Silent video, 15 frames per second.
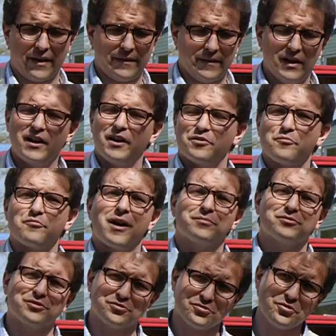van than
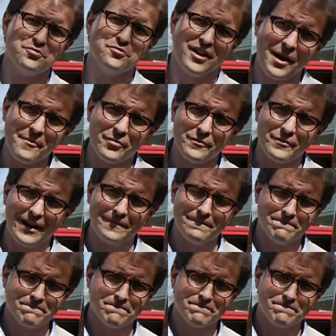perhaps a true camper van.